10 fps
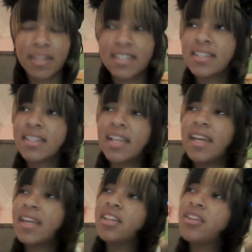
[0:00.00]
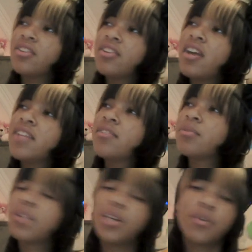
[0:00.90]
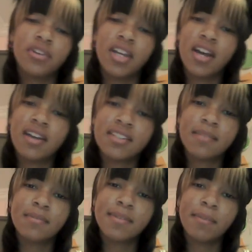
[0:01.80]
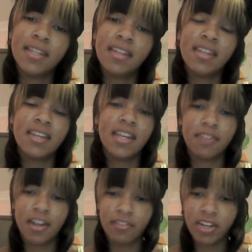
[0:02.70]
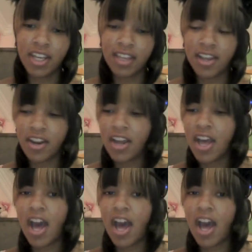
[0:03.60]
It's like you're not even really ordering customs, but they take forever to get there.